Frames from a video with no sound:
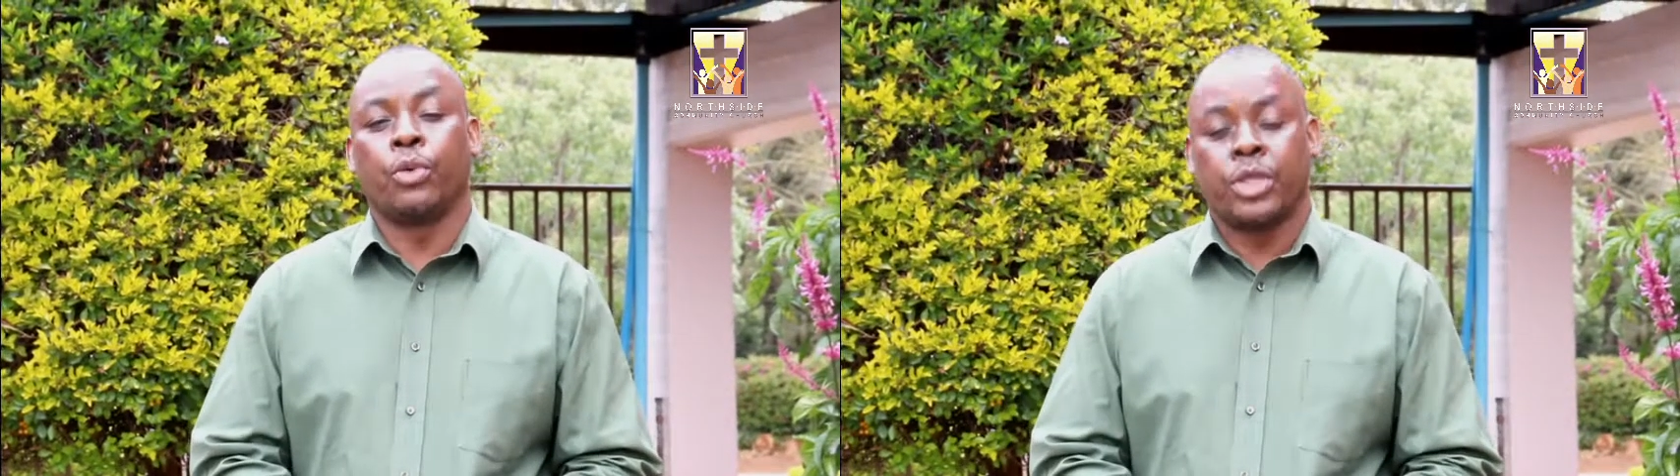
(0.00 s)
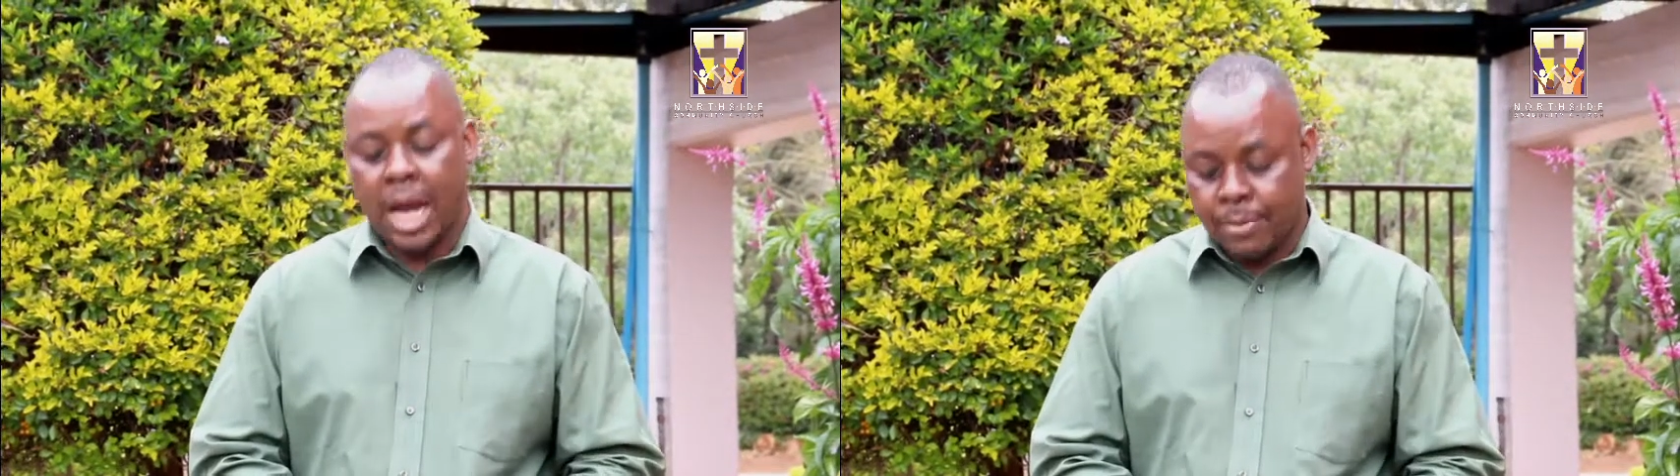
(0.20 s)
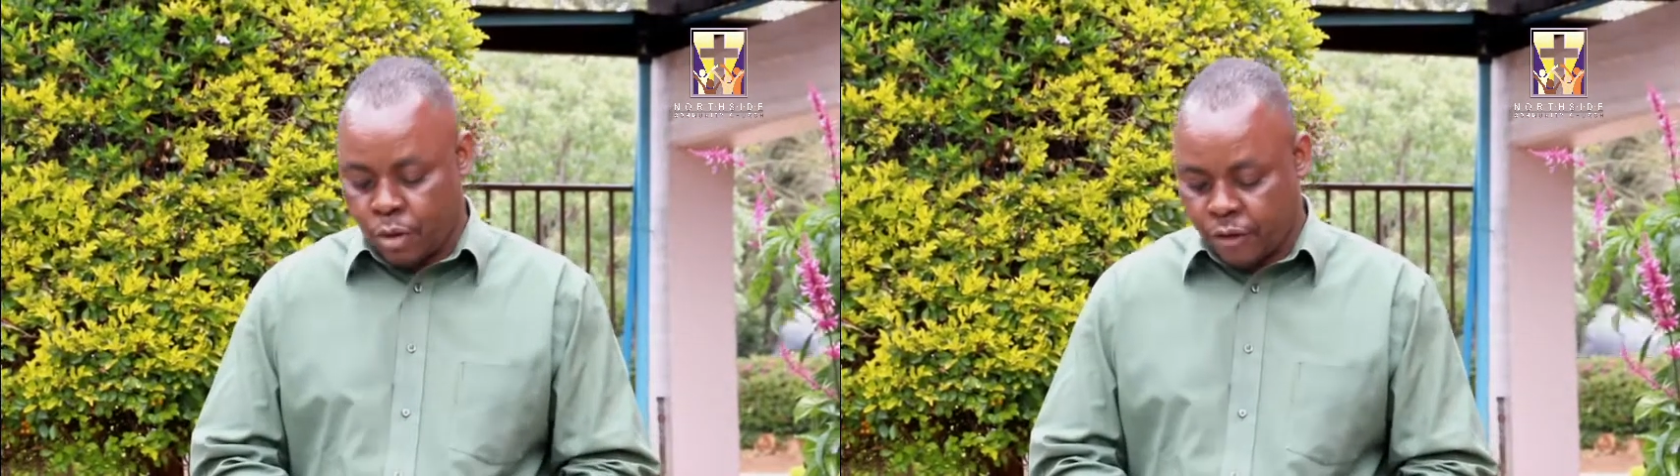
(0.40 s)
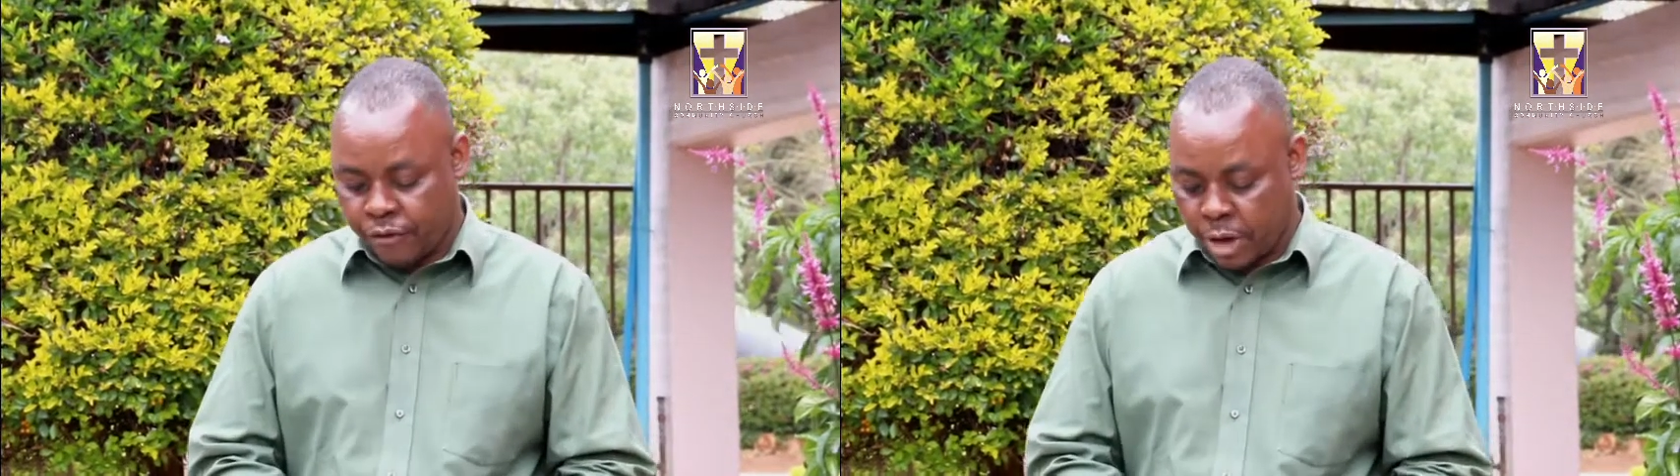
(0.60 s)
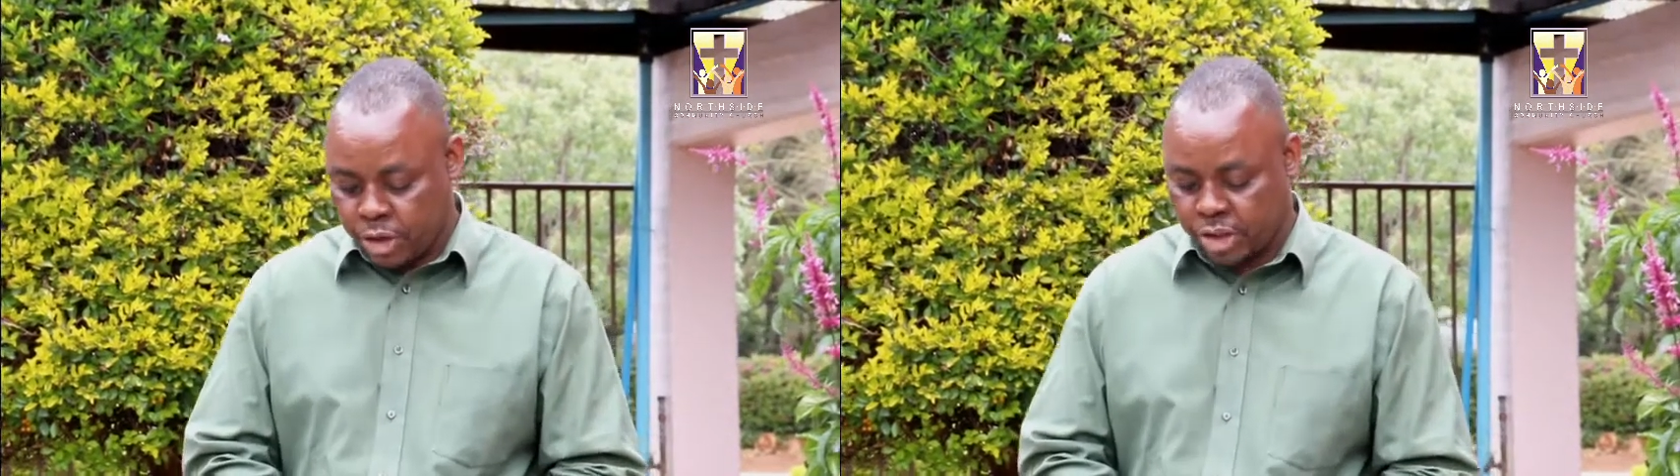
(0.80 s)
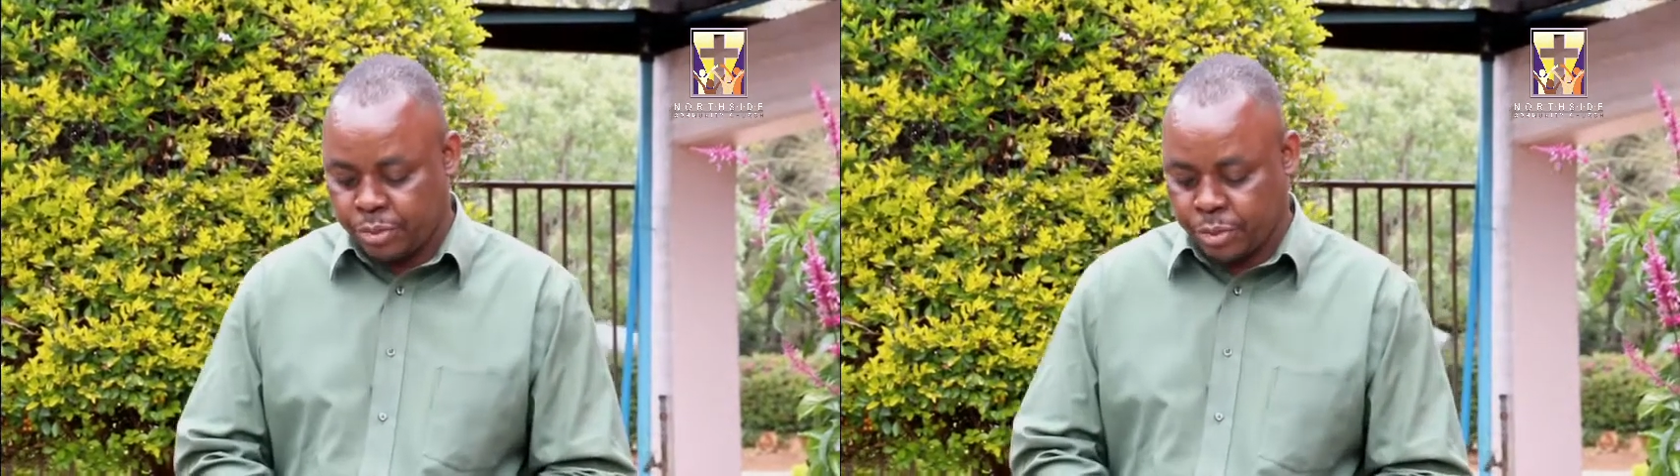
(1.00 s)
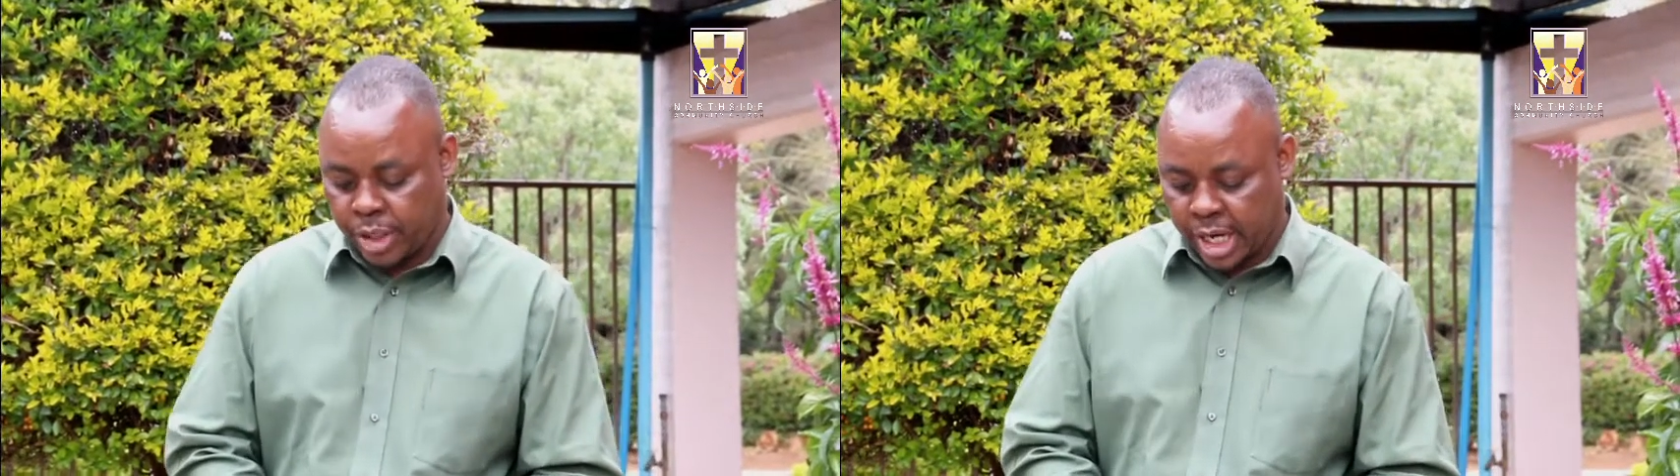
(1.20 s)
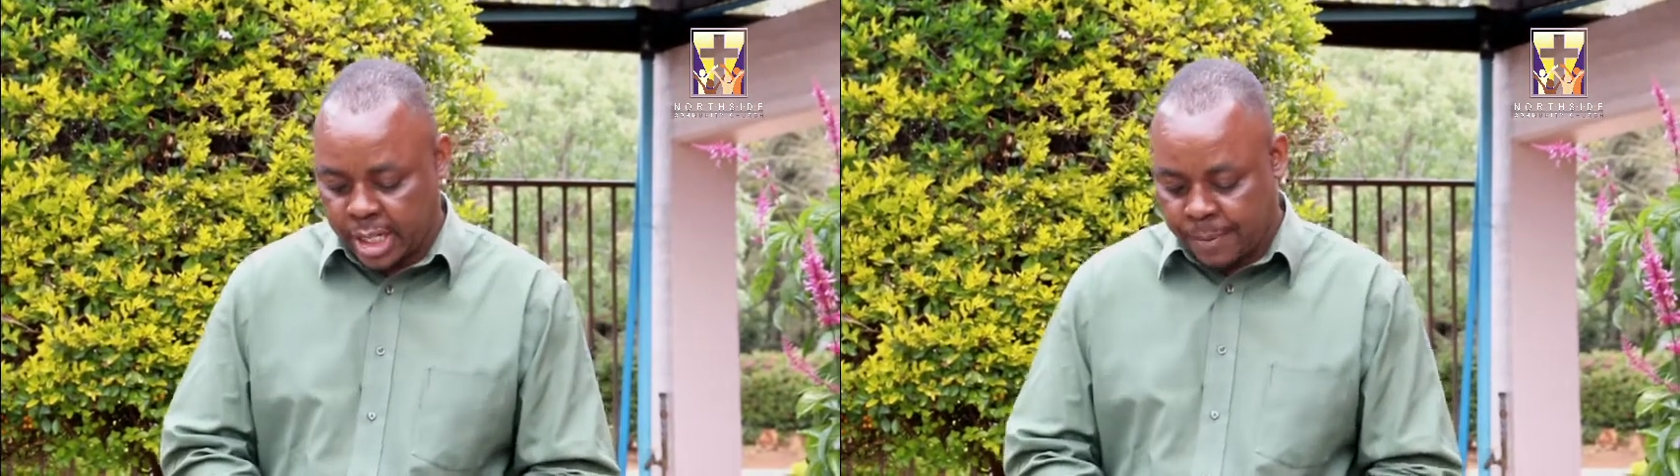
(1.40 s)
good time of fellowship
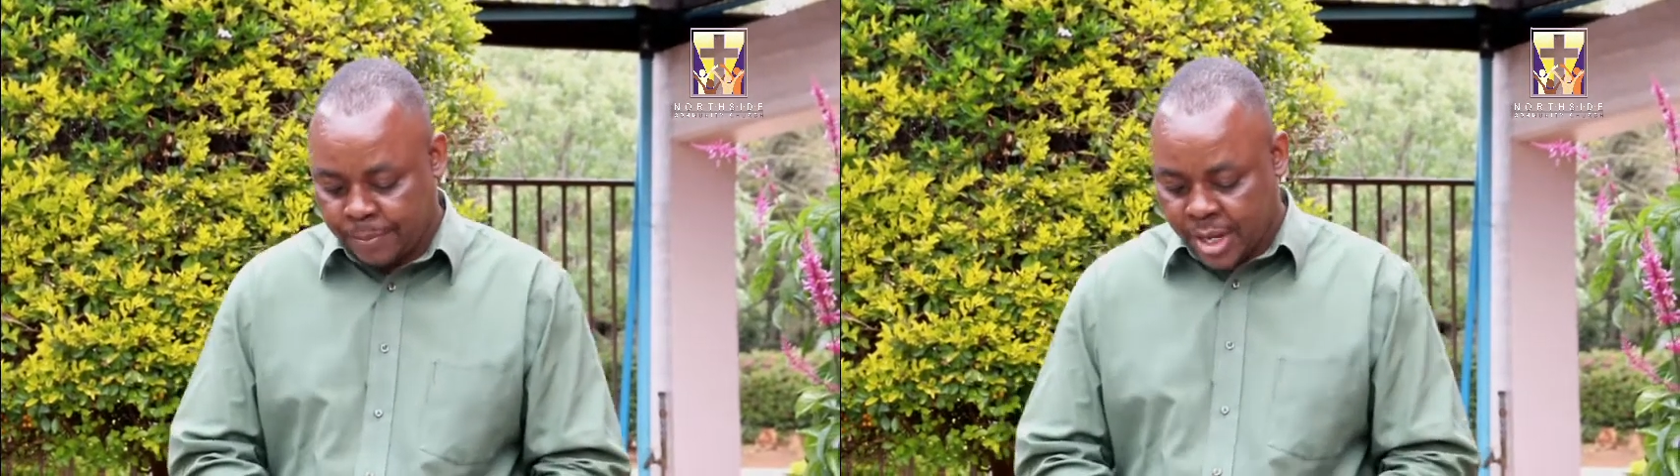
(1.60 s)
together.